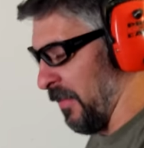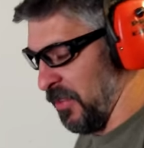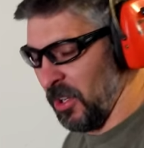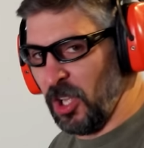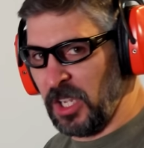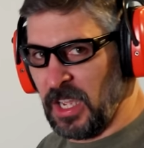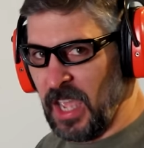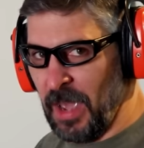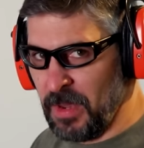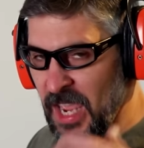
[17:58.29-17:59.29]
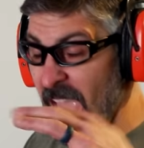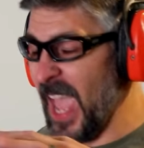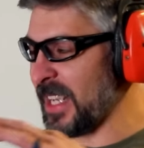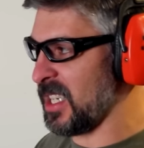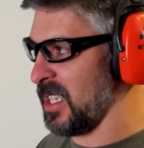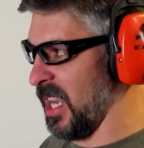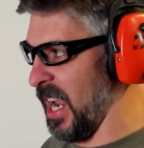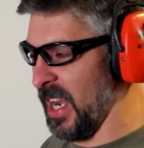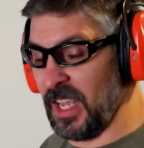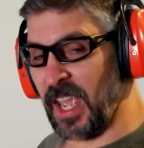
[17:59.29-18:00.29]
If you're looking at me
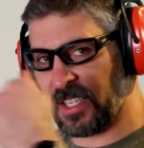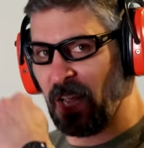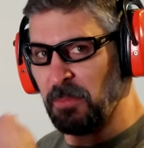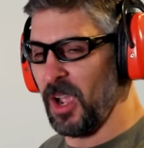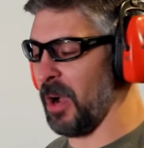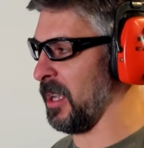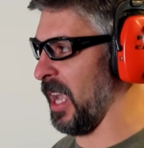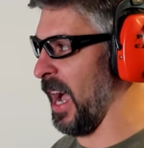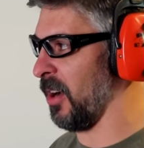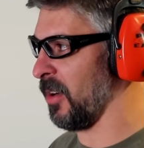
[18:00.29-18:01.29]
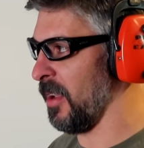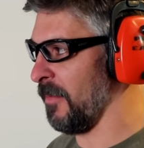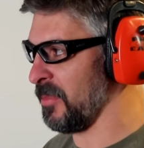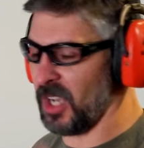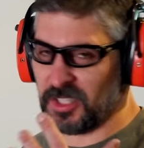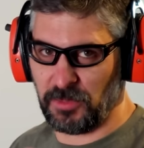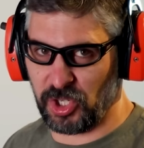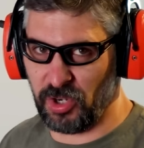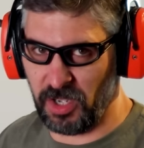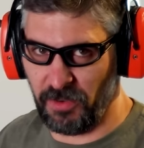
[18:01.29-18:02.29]
hesitating as I'm coming out, it's because I'm
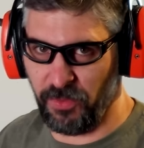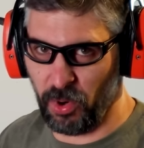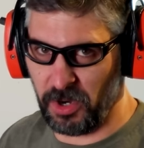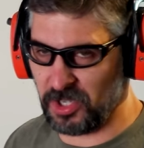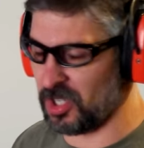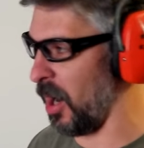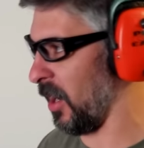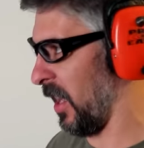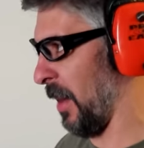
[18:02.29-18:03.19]
shooting a 4-inch target.